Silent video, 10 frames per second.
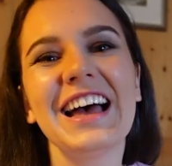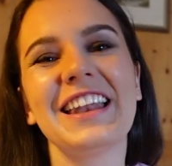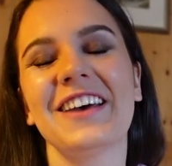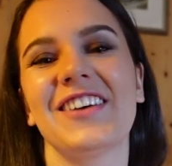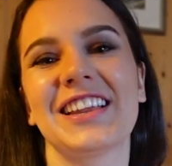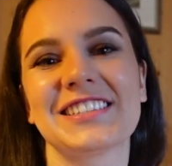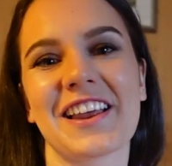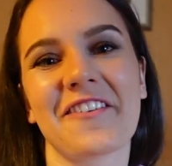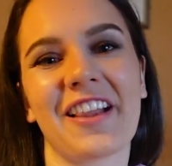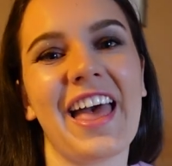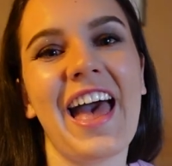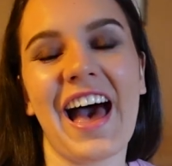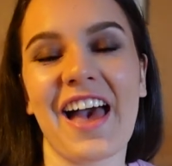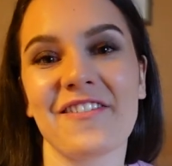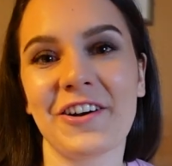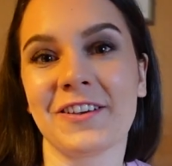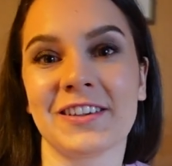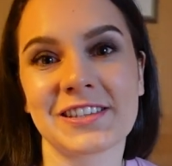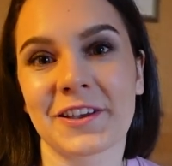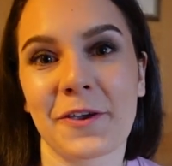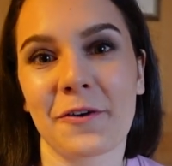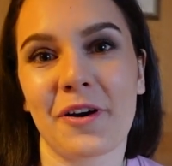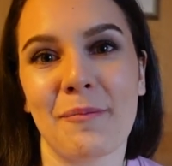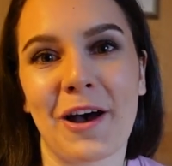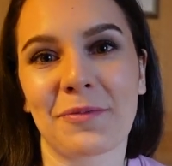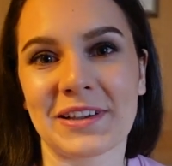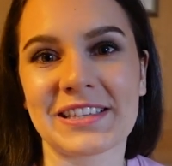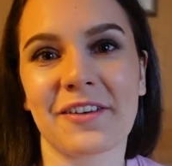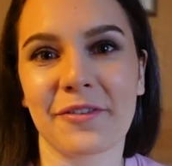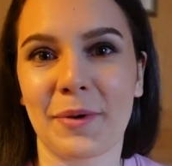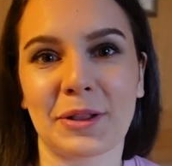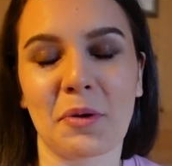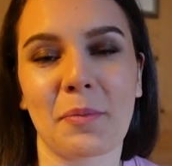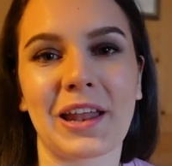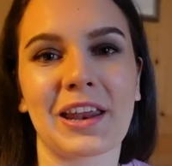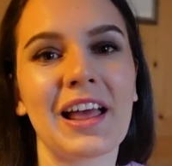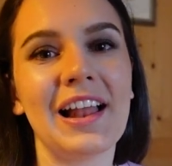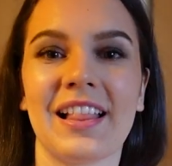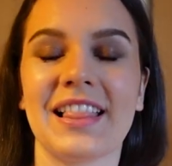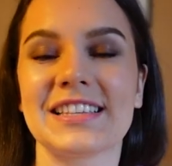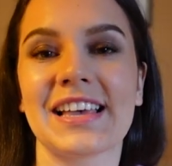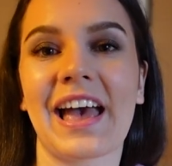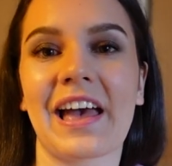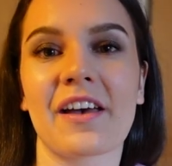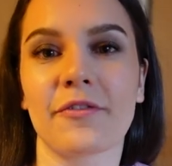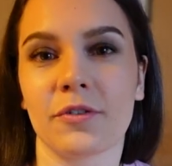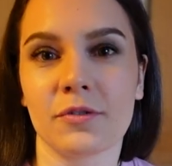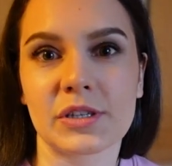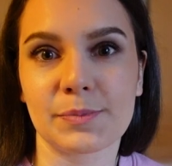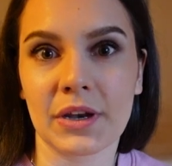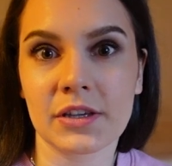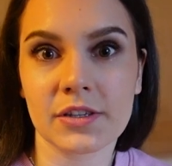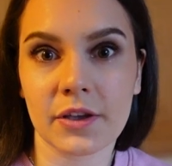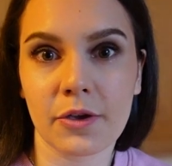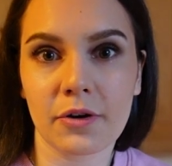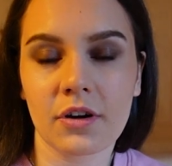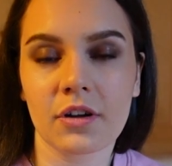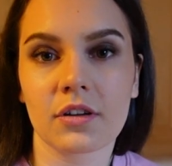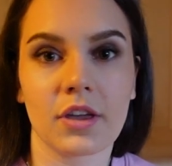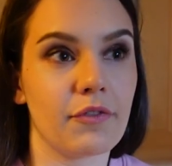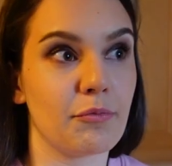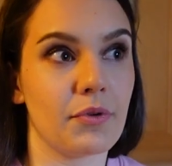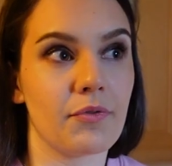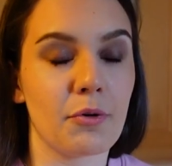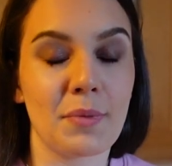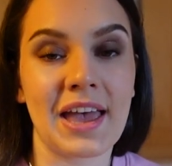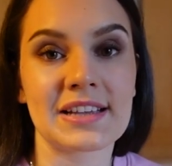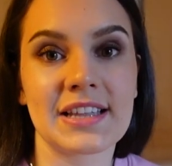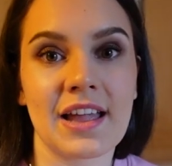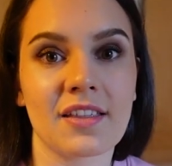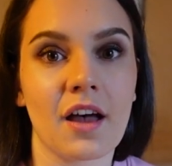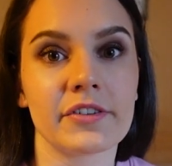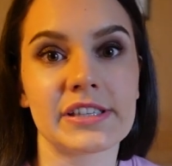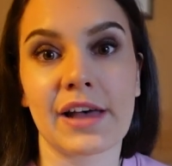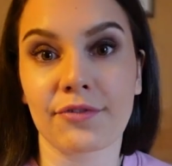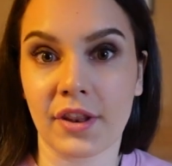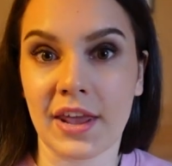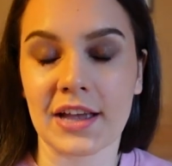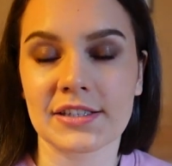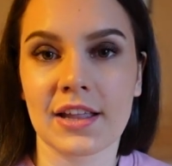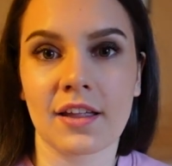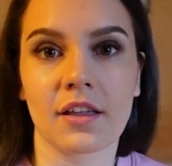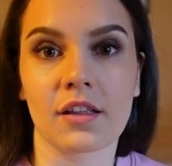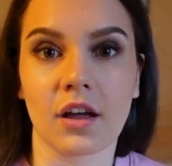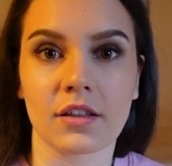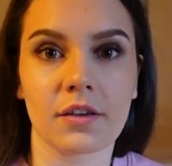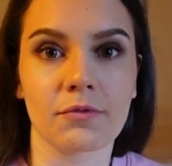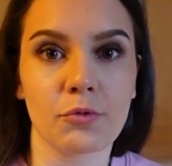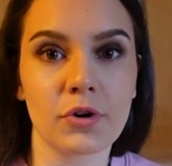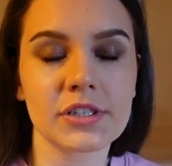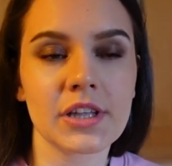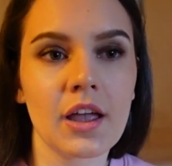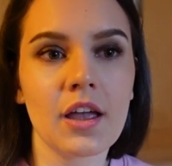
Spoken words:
No, but in general, I'm very insecure about myself, about my body. Let's say I have always been insecure, even before my accident. Obviously, after the accident, it got even worse.